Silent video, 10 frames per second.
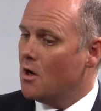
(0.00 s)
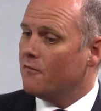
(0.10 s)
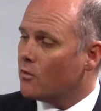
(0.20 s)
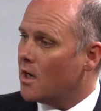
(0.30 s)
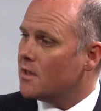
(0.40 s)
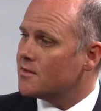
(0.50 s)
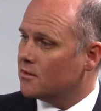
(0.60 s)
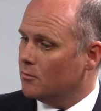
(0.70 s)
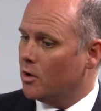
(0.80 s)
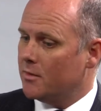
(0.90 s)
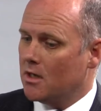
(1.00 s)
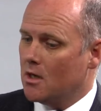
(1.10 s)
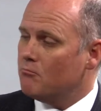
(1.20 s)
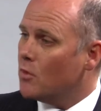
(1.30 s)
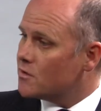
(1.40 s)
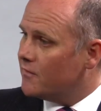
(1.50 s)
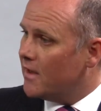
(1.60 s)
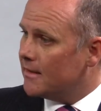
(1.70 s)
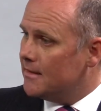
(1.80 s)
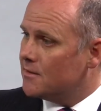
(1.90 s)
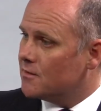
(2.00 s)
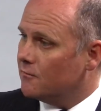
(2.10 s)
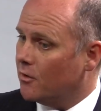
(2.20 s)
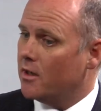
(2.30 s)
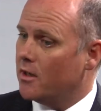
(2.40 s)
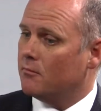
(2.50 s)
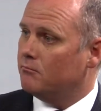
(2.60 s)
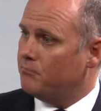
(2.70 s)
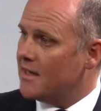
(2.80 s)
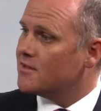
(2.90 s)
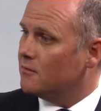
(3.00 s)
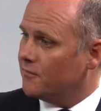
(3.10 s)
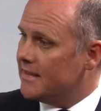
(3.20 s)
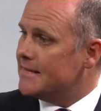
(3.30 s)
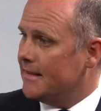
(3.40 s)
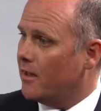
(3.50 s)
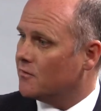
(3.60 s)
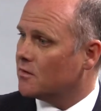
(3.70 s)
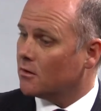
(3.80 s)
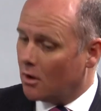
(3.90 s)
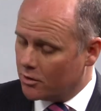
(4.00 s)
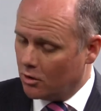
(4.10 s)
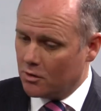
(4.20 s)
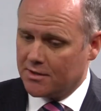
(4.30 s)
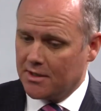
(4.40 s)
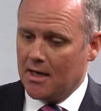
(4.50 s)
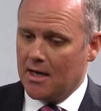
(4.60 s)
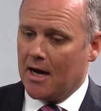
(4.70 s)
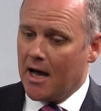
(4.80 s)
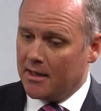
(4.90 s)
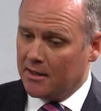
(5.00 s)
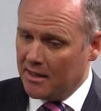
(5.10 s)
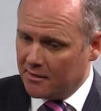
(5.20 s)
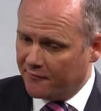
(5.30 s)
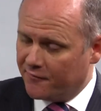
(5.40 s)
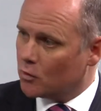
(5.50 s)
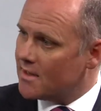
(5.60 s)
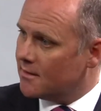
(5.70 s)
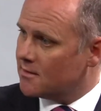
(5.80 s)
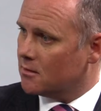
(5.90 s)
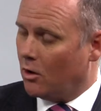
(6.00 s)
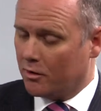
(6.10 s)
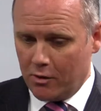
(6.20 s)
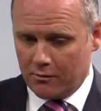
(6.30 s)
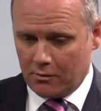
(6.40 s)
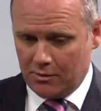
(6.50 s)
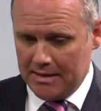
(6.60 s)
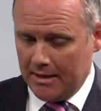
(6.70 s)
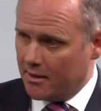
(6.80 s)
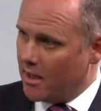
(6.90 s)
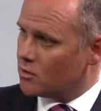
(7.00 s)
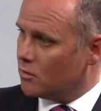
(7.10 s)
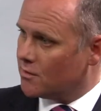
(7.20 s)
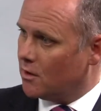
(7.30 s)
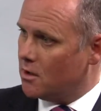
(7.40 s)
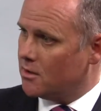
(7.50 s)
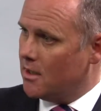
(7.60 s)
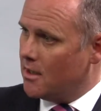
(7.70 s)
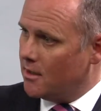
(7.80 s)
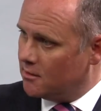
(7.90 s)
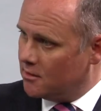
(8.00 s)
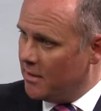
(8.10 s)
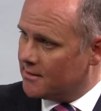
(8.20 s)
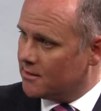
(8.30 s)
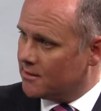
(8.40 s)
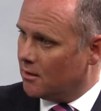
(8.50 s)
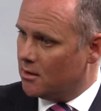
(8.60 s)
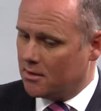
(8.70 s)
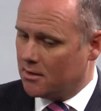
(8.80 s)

For us at the moment, most of that is via passive ETFs, low cost, and it fills that slot both on the international side and the domestic side.